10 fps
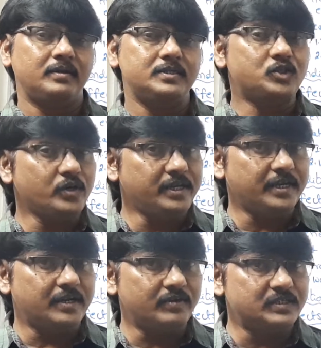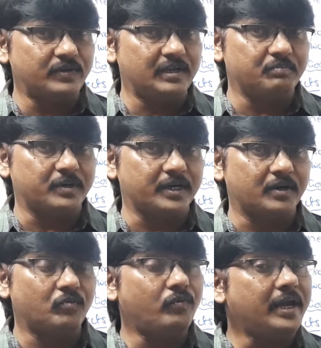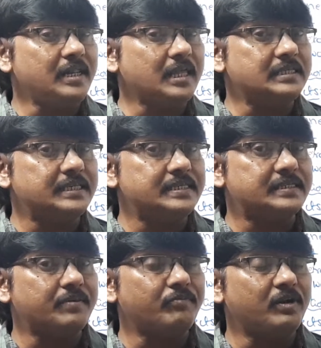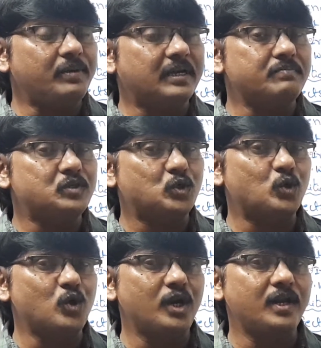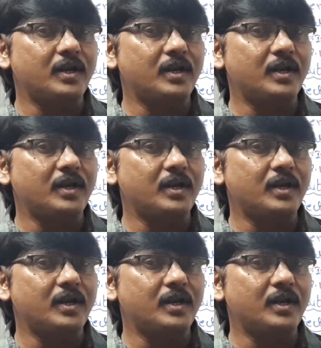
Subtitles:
So here it's very important. When the system will become so cool,